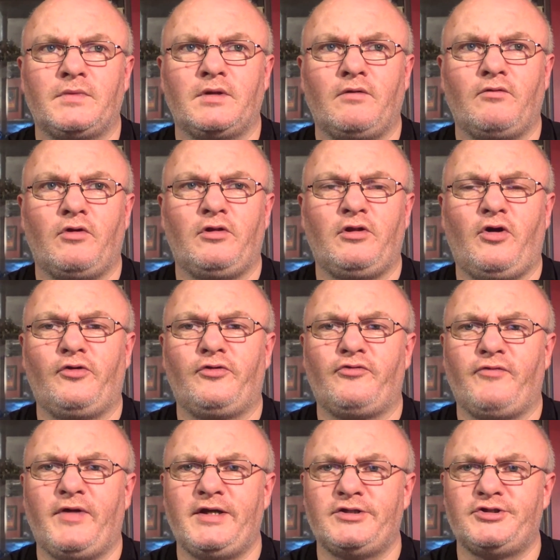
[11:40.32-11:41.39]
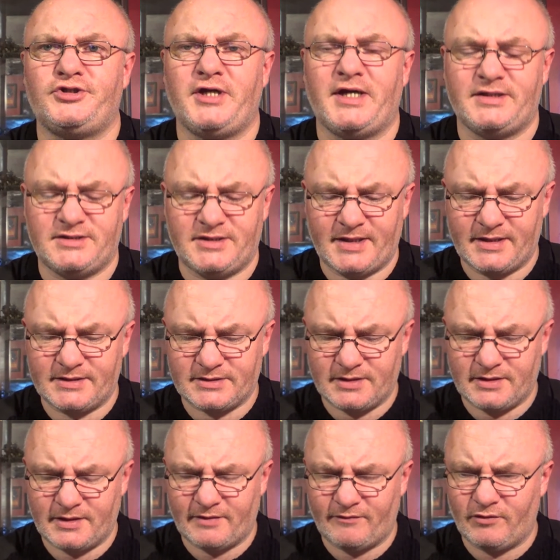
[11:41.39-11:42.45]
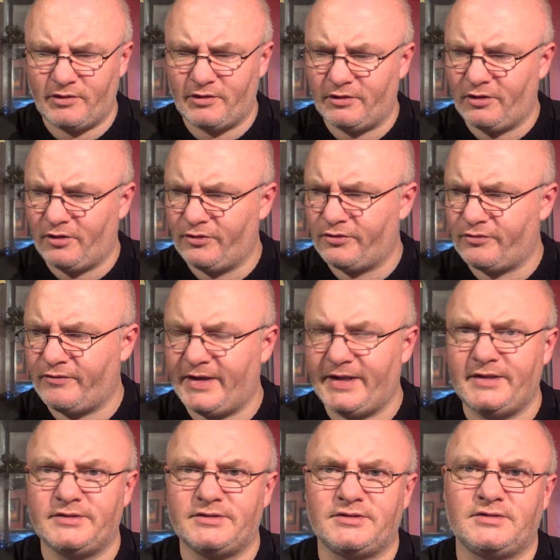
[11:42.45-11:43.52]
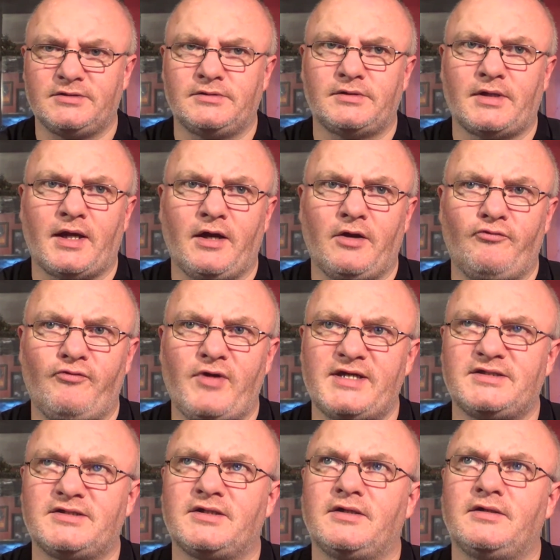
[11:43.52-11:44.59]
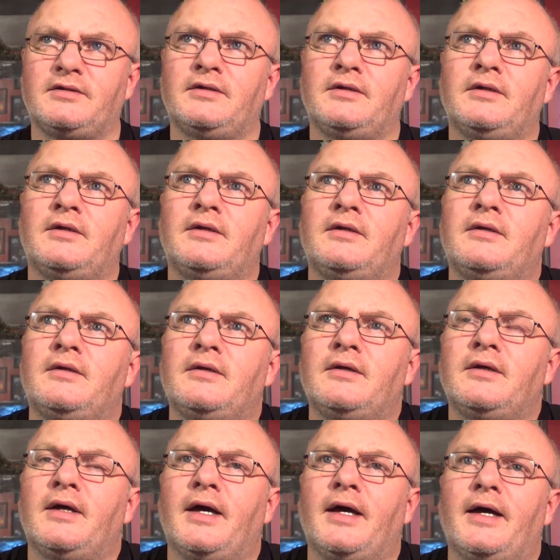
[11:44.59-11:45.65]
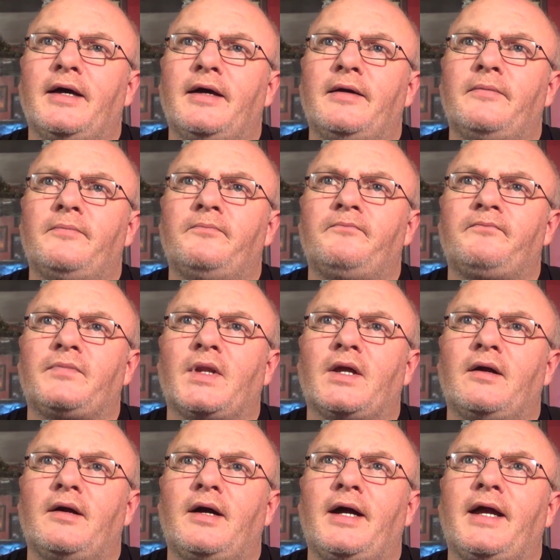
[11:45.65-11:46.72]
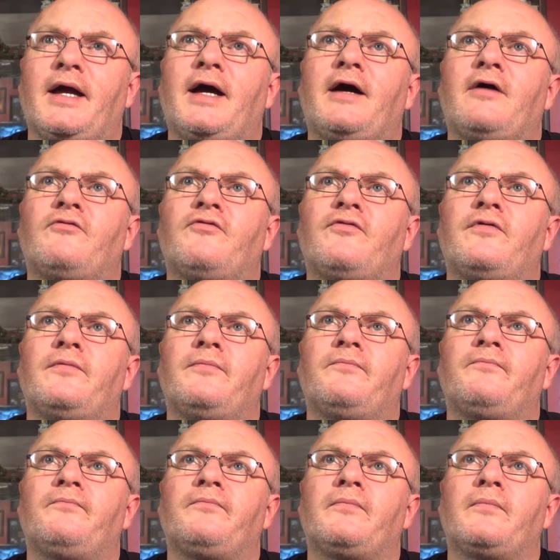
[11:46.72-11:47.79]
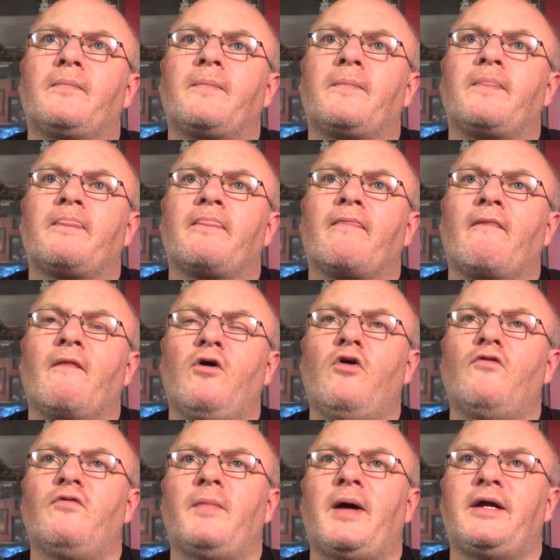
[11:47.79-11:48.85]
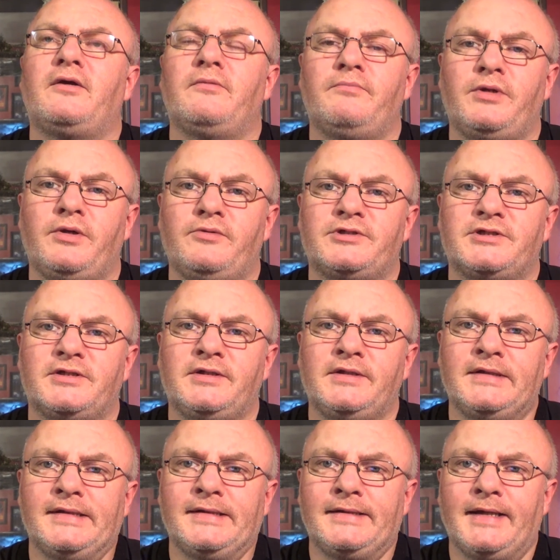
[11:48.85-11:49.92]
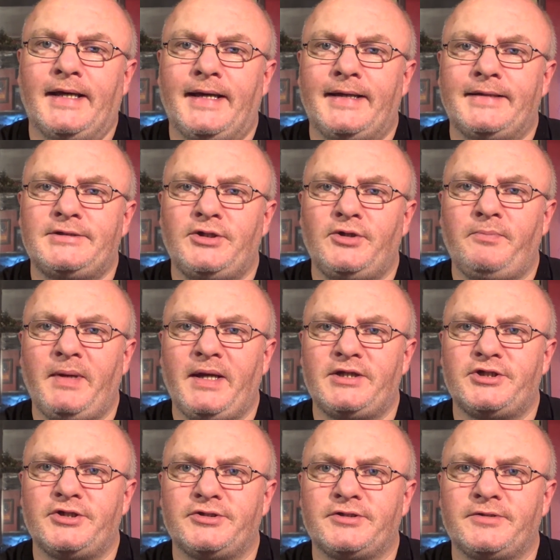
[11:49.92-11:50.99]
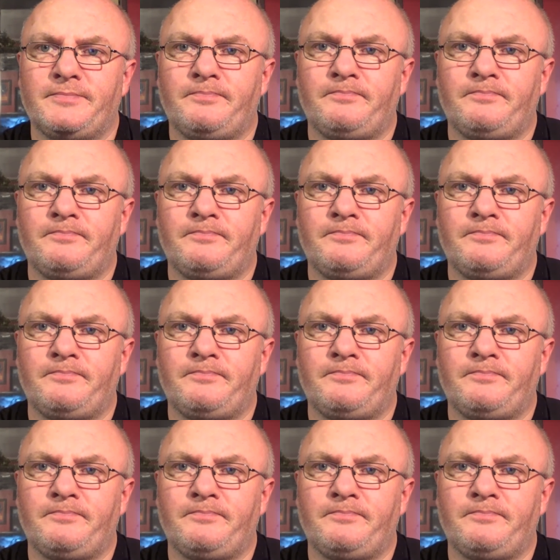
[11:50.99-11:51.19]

Lord of the Rings chess set. I've got a Lord of the Rings Risk. I have over my computer 2 pictures.